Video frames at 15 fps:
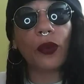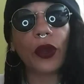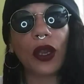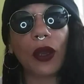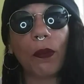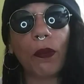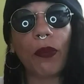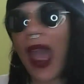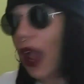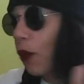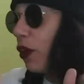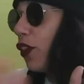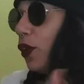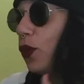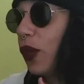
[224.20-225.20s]
We're back
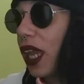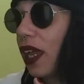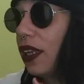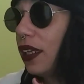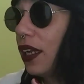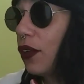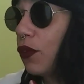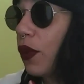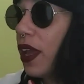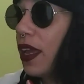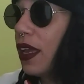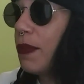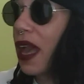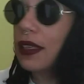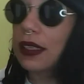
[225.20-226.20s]
with Lou Kelly and
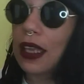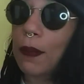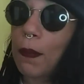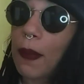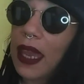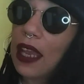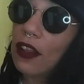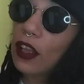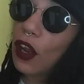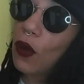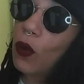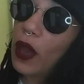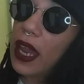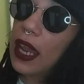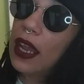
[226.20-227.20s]
Reb as they make their
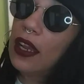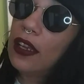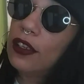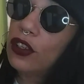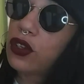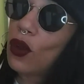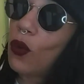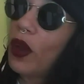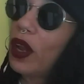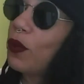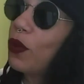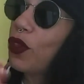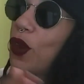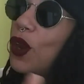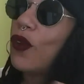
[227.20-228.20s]
way to
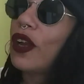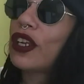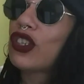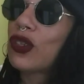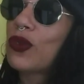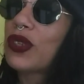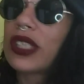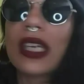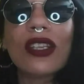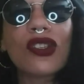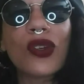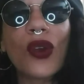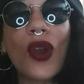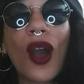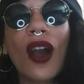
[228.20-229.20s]
Wentworth Correctional
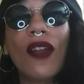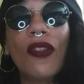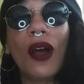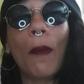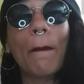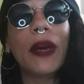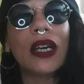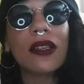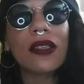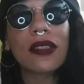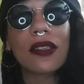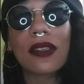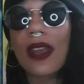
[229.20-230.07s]
Center on a bus.